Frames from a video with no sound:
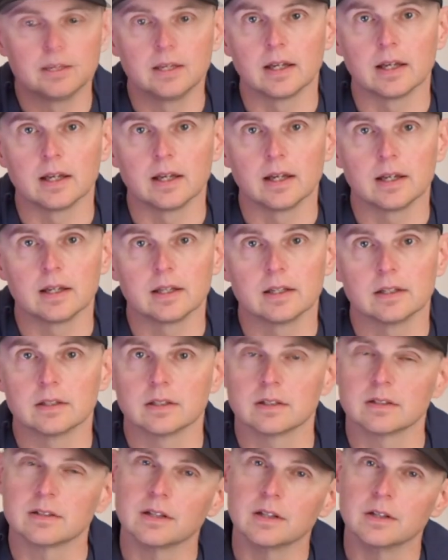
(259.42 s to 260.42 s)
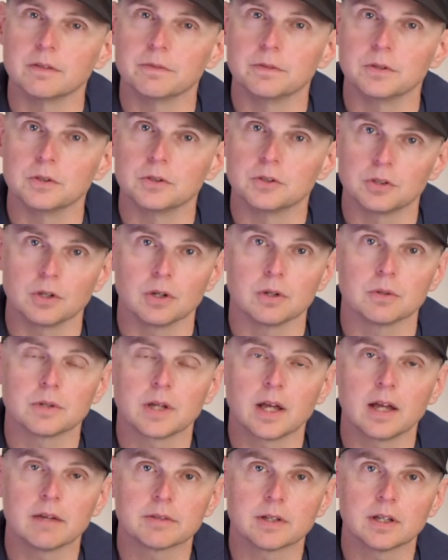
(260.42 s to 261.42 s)
and if you don't
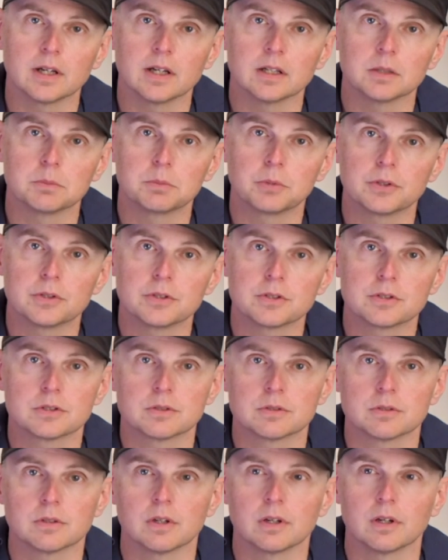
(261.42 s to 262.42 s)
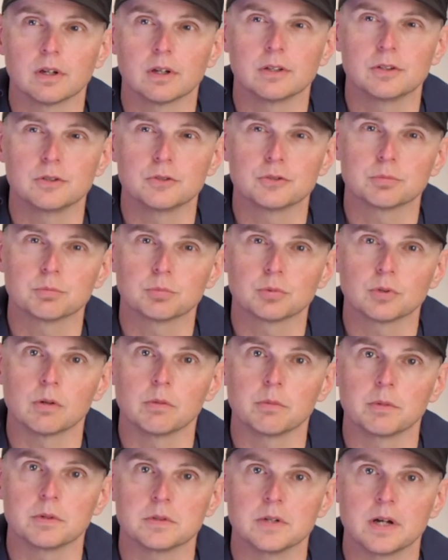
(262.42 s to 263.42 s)
have calipers, you should
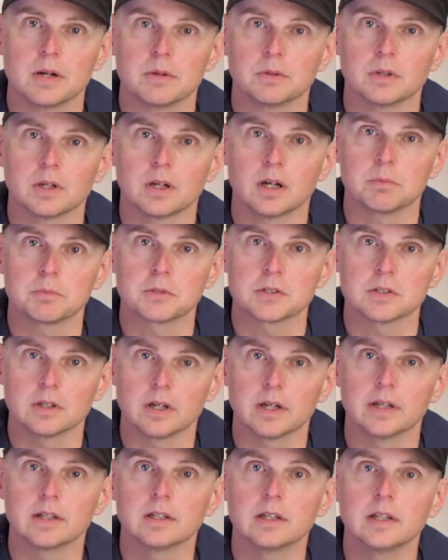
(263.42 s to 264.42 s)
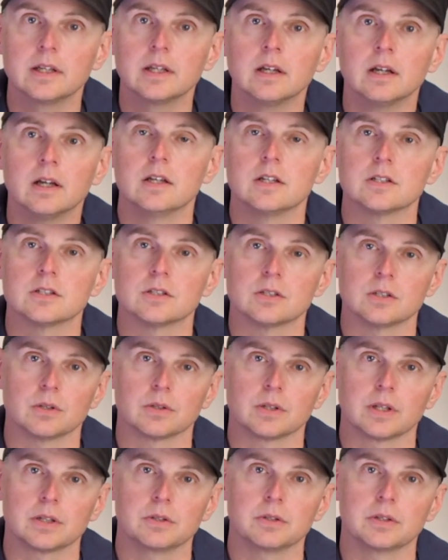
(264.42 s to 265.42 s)
probably round up slightly
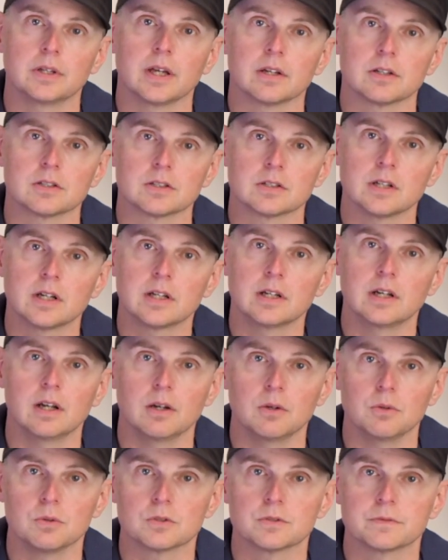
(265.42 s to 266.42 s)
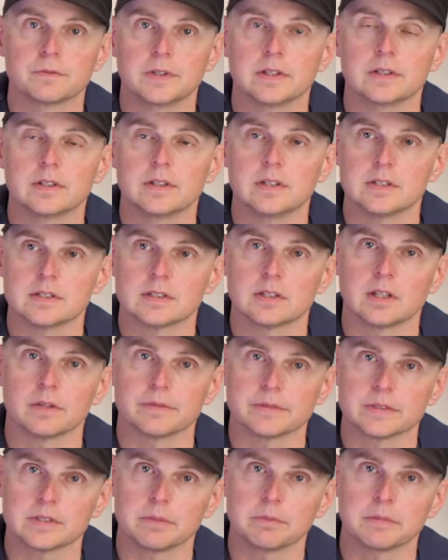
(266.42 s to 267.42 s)
so that you get a slightly loose fit instead
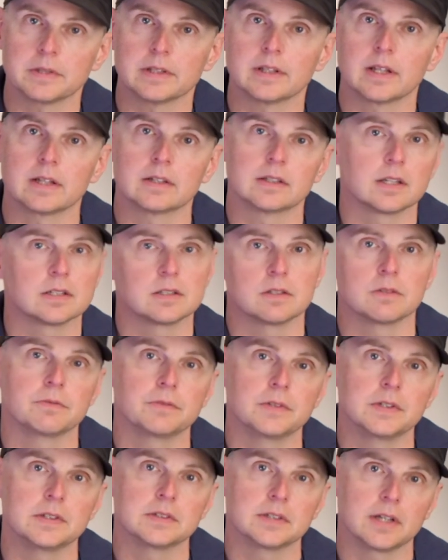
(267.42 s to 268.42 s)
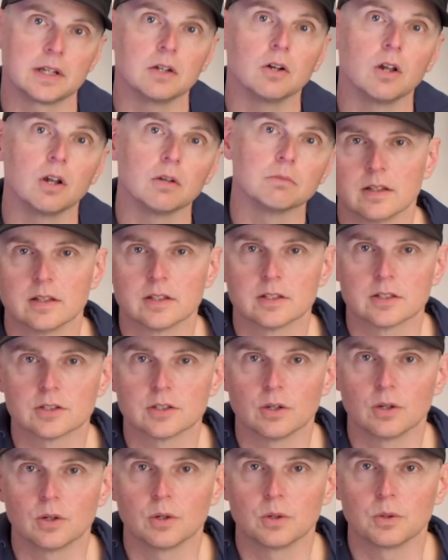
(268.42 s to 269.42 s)
of something that doesn't fit at all.
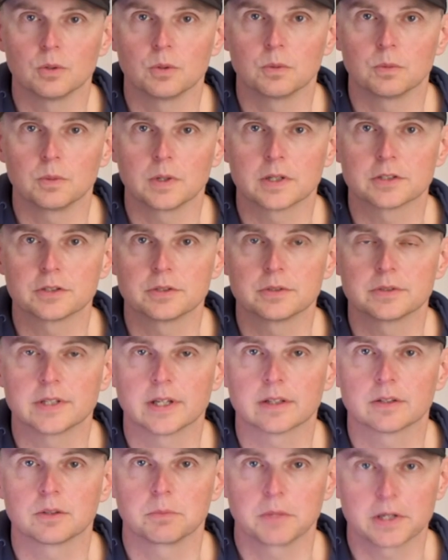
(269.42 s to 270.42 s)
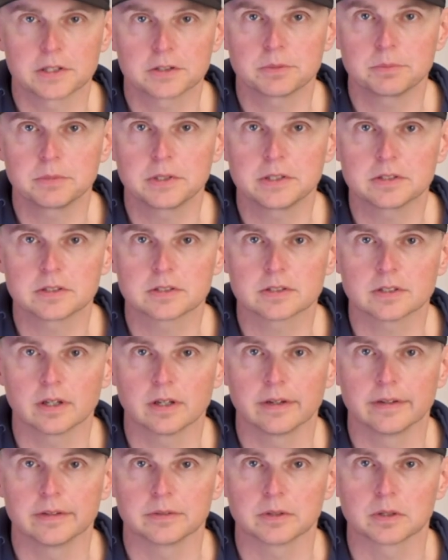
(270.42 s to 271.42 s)
So once you take the measurements,
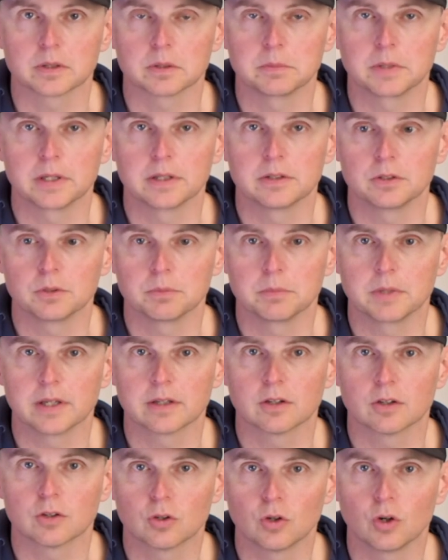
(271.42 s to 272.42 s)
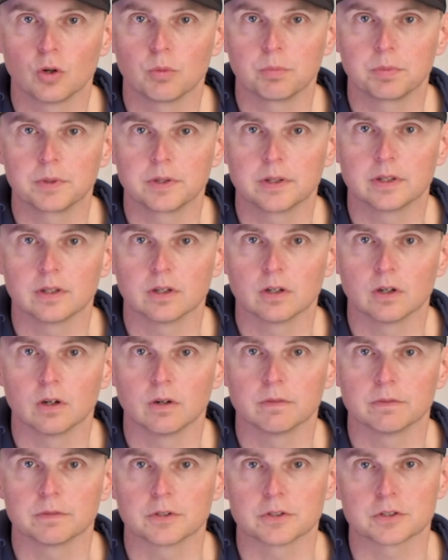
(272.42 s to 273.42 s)
I recommend you make a copy
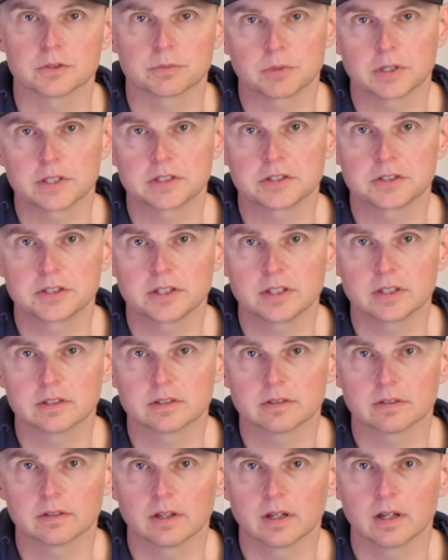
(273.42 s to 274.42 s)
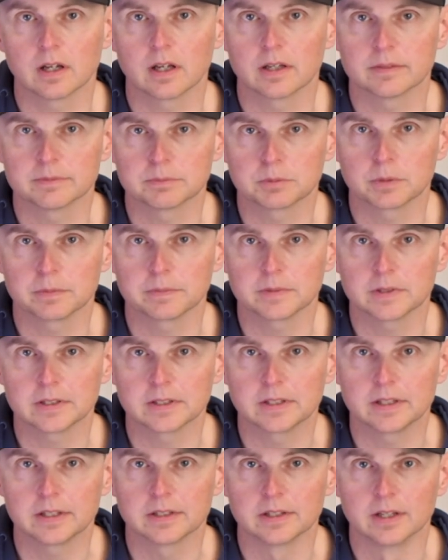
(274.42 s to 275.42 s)
of the spreadsheet I have
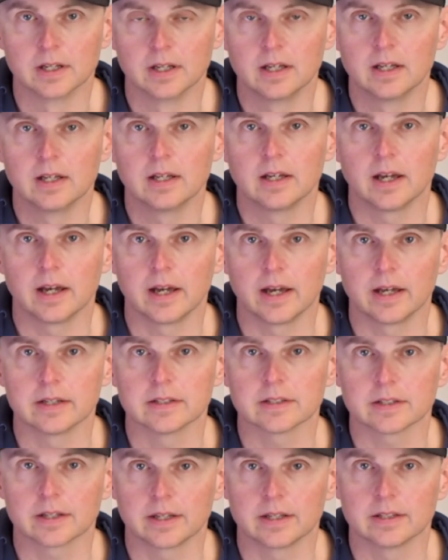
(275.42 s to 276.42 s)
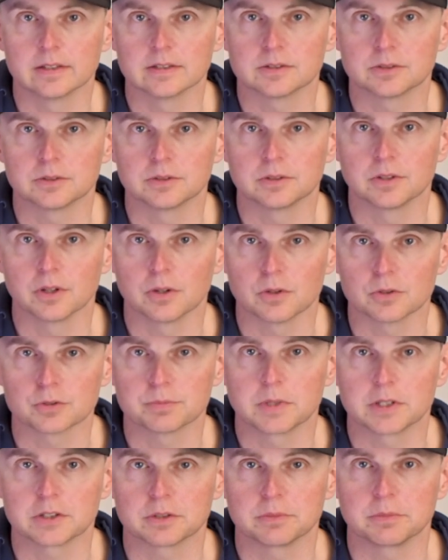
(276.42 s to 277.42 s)
provided and enter
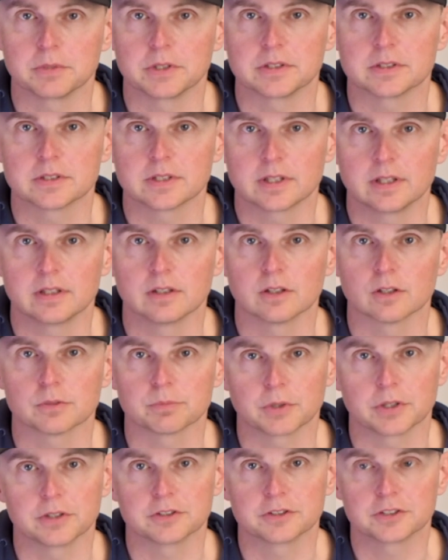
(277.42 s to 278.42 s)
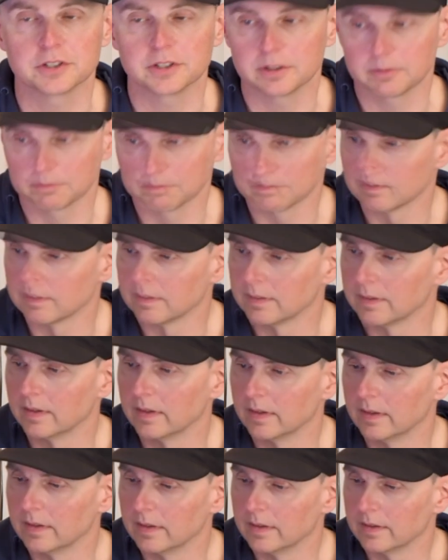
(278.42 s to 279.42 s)
those measurements in the spreadsheet.
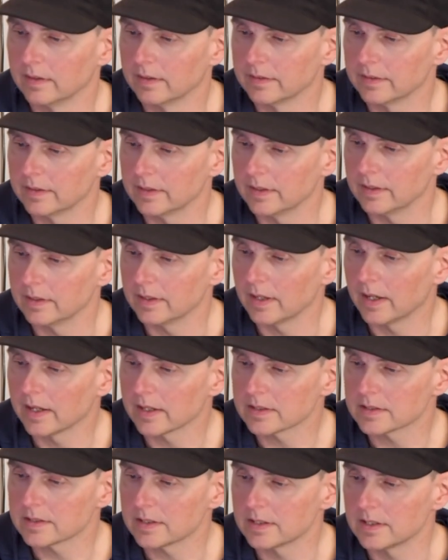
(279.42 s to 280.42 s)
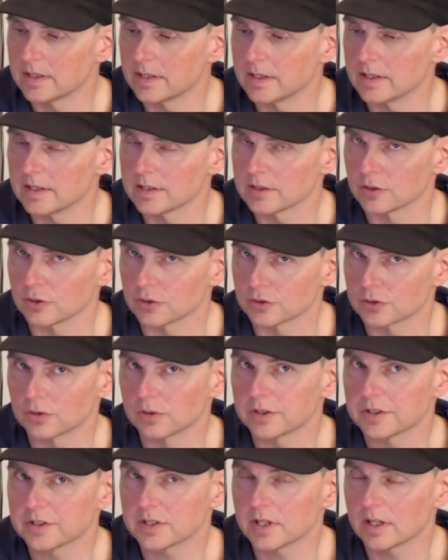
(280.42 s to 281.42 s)
The X is the
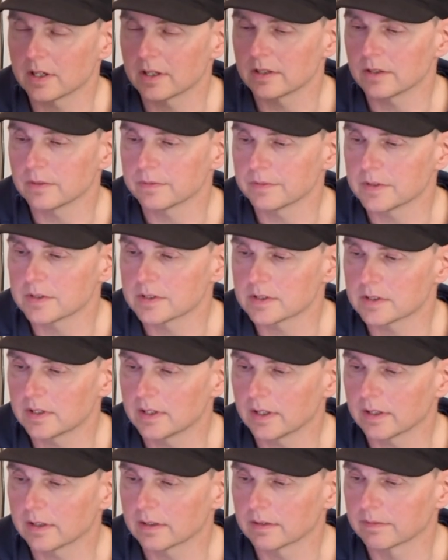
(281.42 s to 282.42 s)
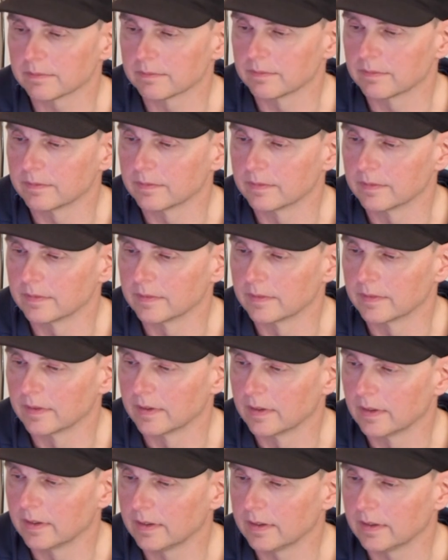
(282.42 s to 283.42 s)
short side of the stick.
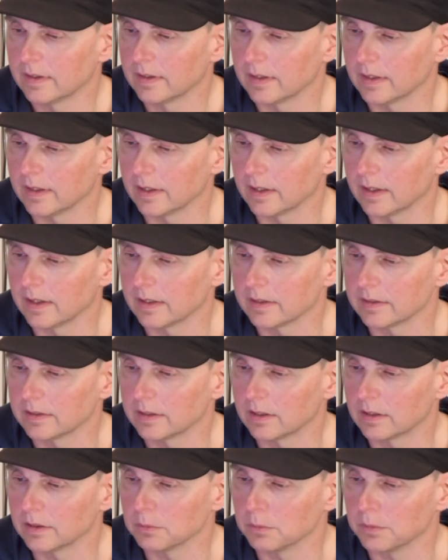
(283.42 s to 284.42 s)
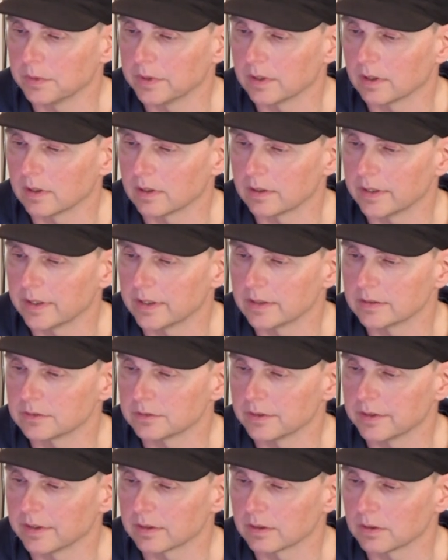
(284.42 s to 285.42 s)
And here we are
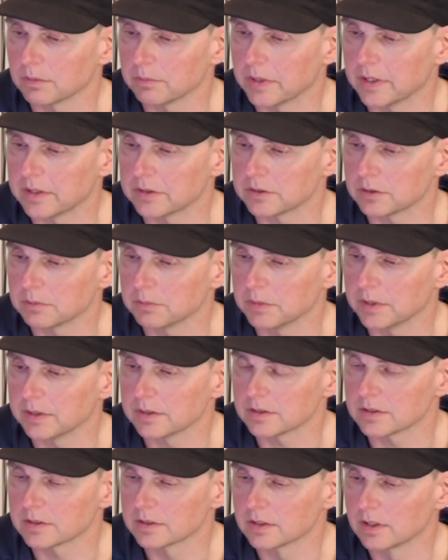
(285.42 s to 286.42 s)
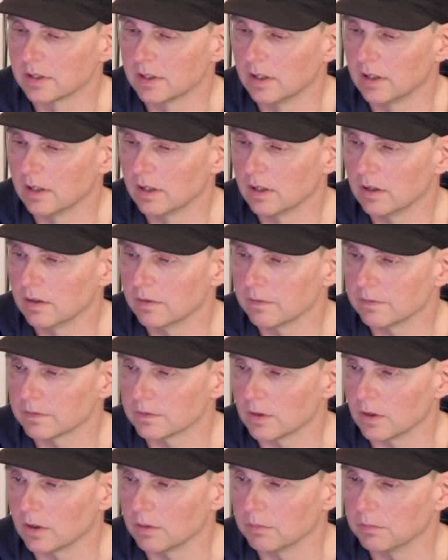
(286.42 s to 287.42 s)
entering the measurements
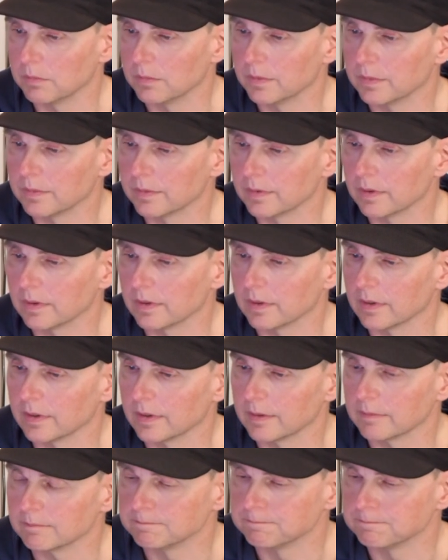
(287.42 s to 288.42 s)
from the